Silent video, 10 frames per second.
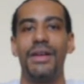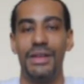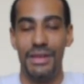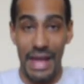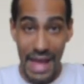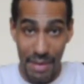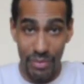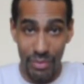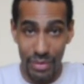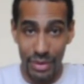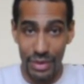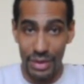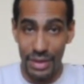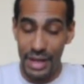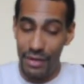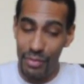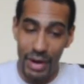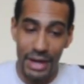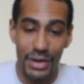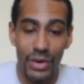and Apple.
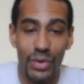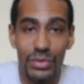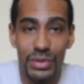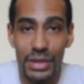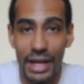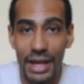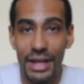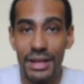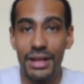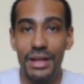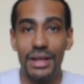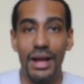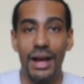Everybody knows that